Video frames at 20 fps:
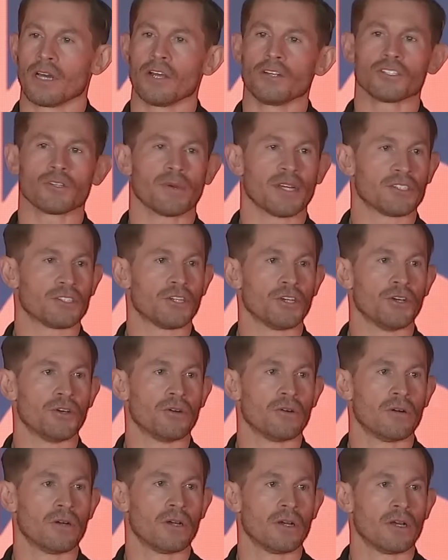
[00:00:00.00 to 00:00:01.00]
usually read
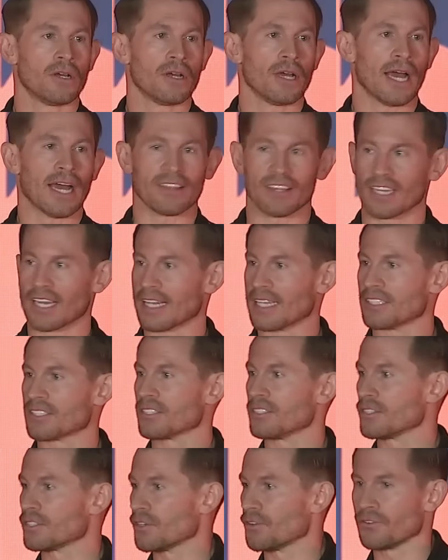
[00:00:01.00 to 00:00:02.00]
two, and then I
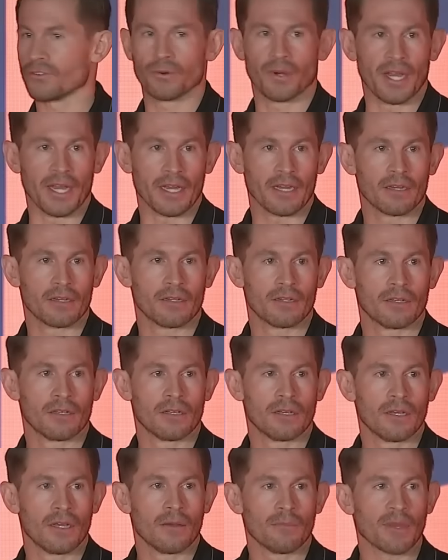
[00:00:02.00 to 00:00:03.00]
listen to three.
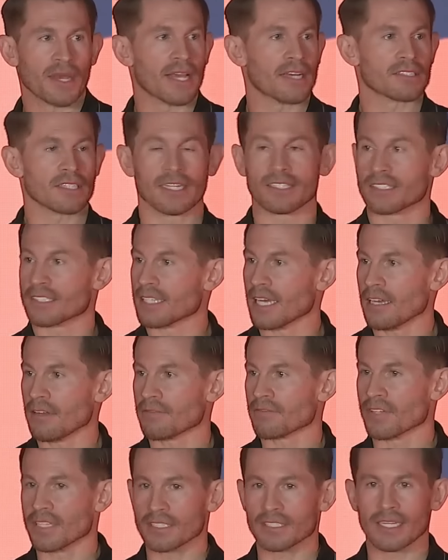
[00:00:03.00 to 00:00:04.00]
Because instead
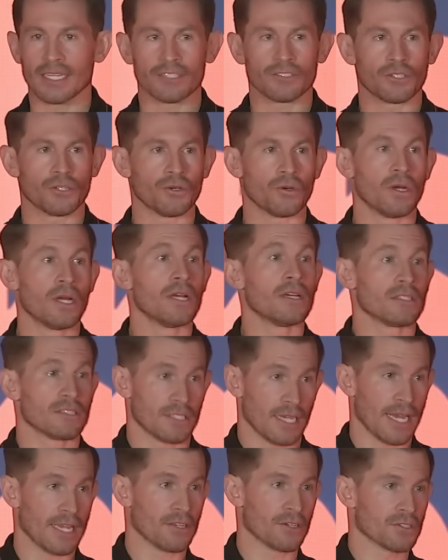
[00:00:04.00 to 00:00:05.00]
of listening to
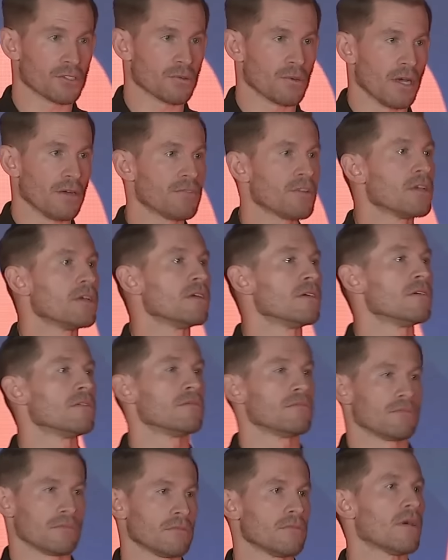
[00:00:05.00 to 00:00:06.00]
Taylor Swift,
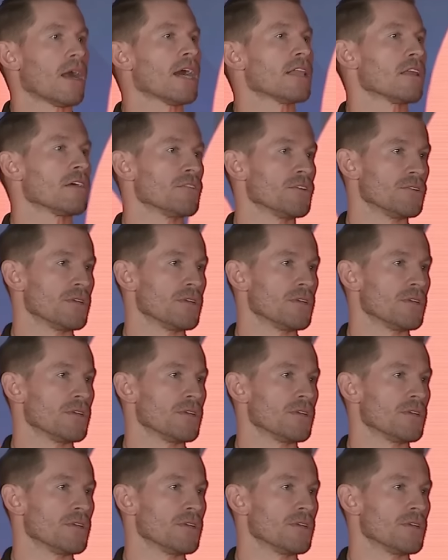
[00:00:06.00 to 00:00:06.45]
I love you,